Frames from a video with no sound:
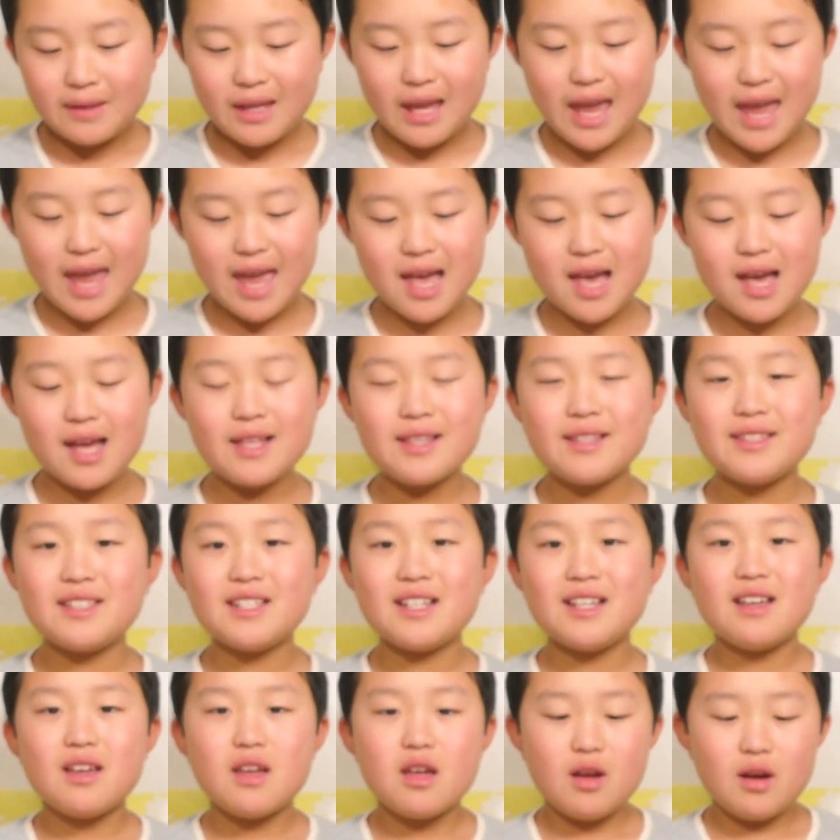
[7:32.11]

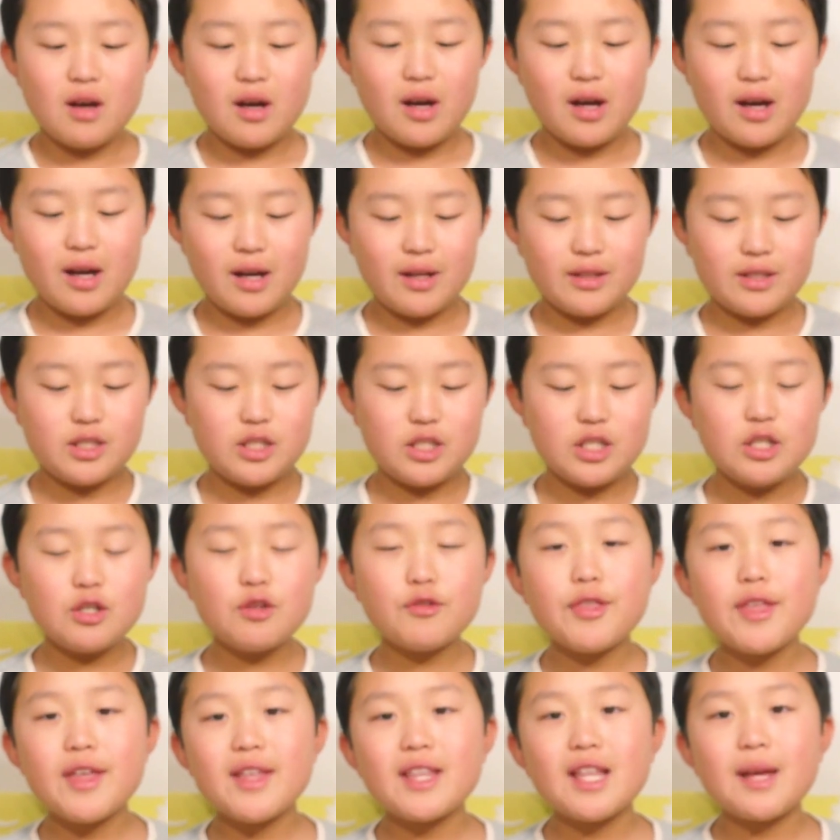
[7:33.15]
And uh, do
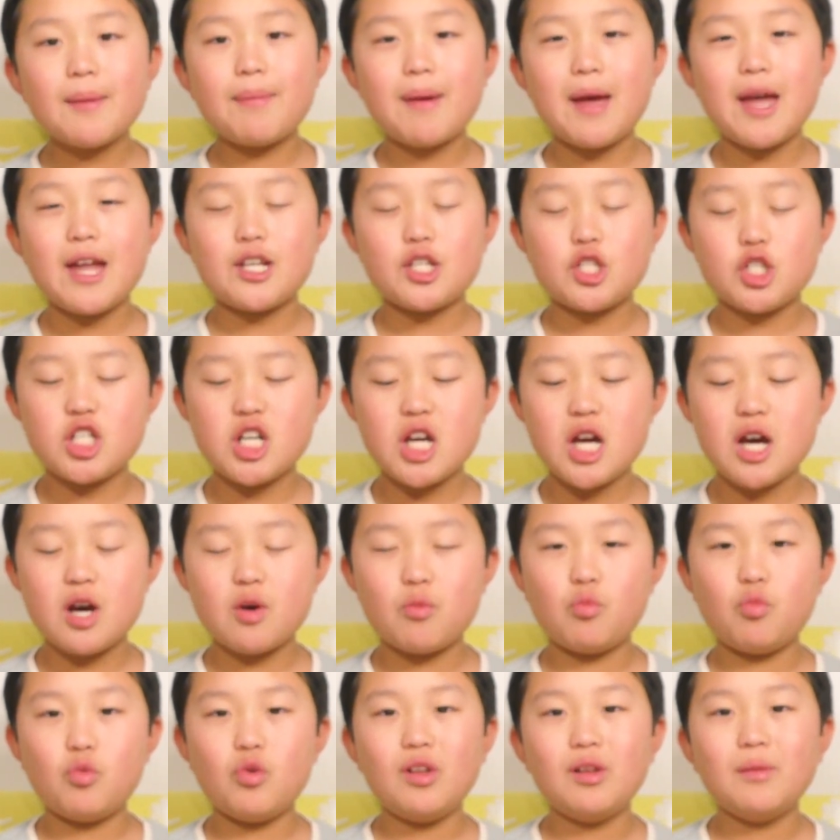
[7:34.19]
you think that
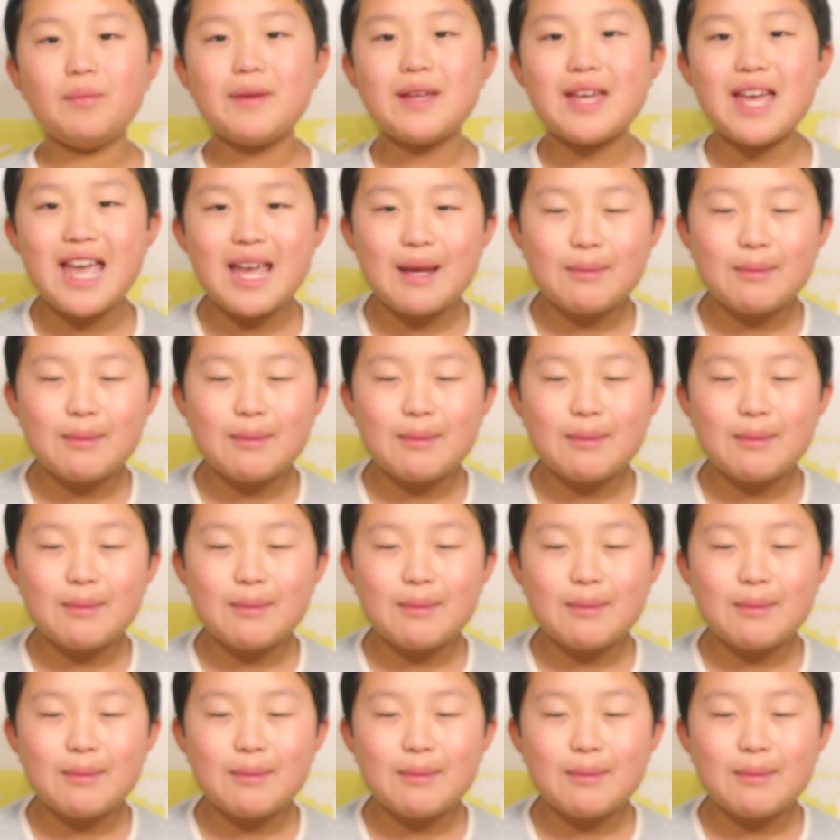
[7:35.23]
Petra will be